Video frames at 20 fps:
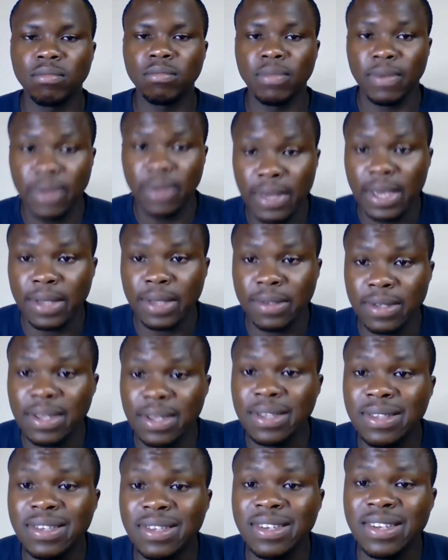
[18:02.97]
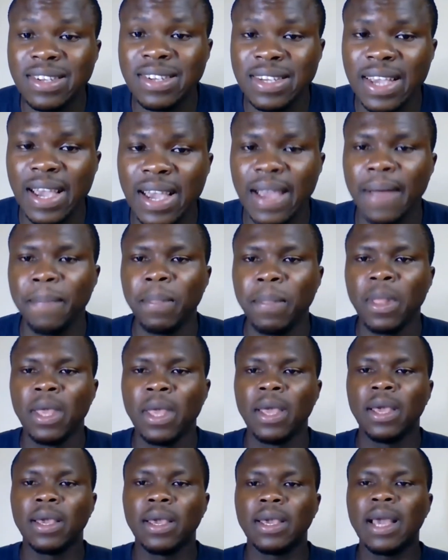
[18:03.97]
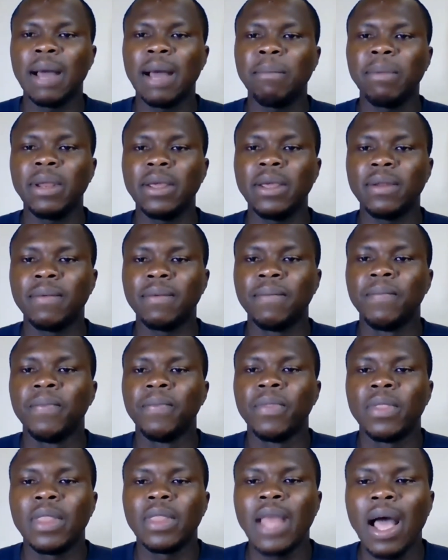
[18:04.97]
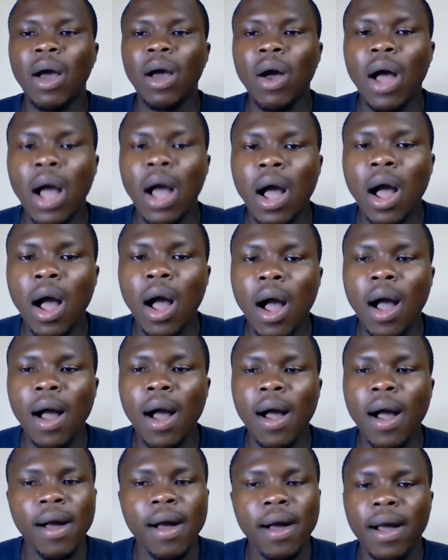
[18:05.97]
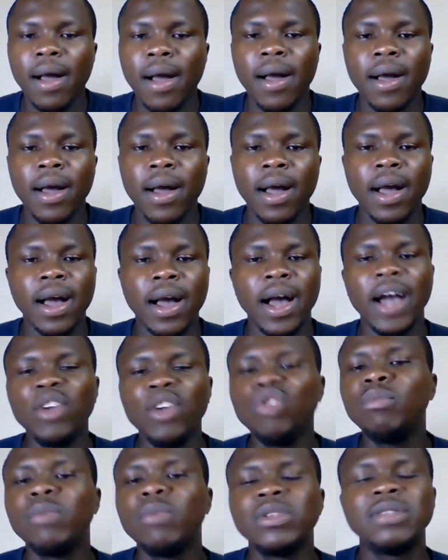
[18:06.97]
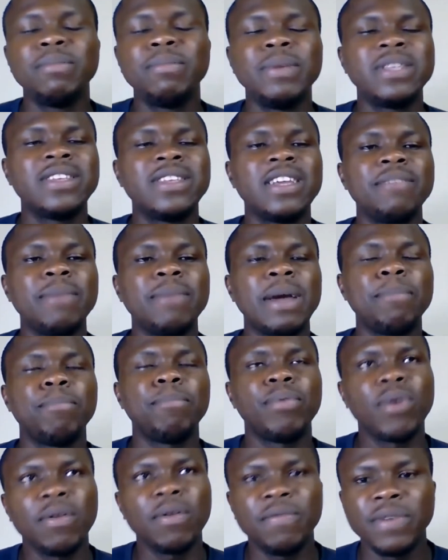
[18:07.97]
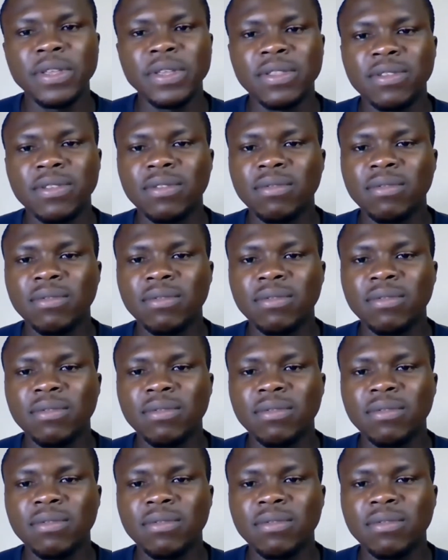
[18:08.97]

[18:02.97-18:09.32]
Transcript: Yes, it's sheer gambling. Now, are you motivated by profit?